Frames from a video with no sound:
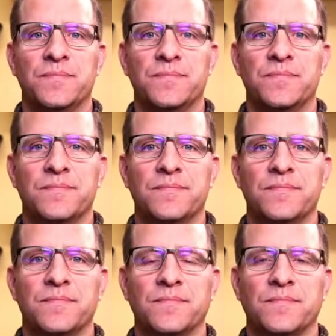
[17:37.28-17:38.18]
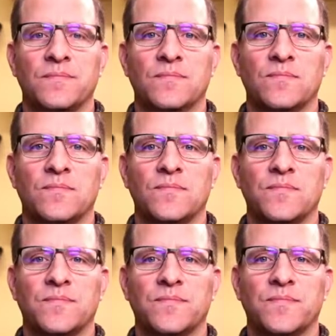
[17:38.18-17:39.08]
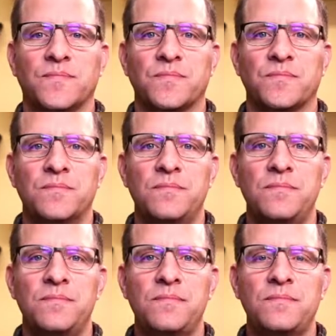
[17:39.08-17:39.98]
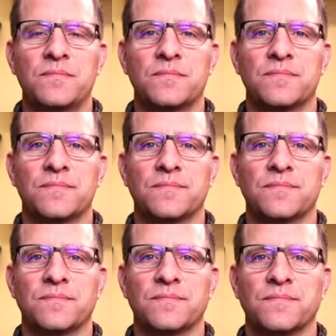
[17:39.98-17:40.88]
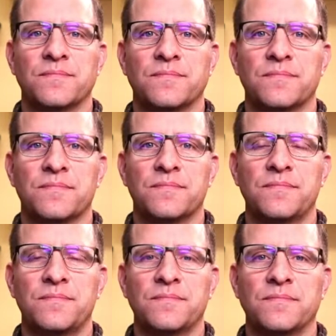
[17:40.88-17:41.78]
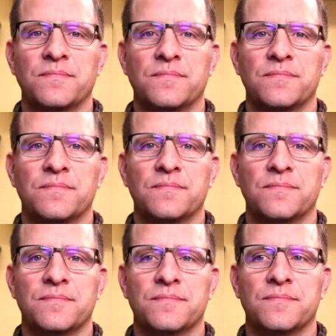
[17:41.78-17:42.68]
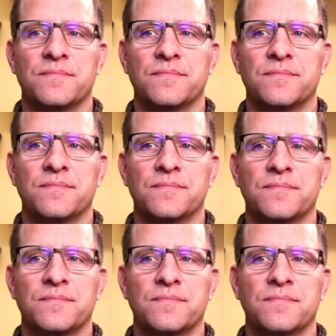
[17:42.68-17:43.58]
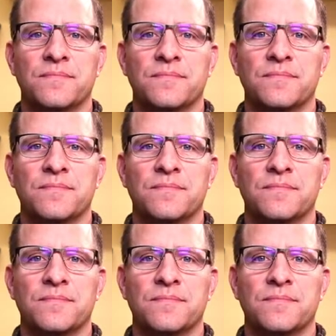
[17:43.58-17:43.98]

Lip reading: (silent)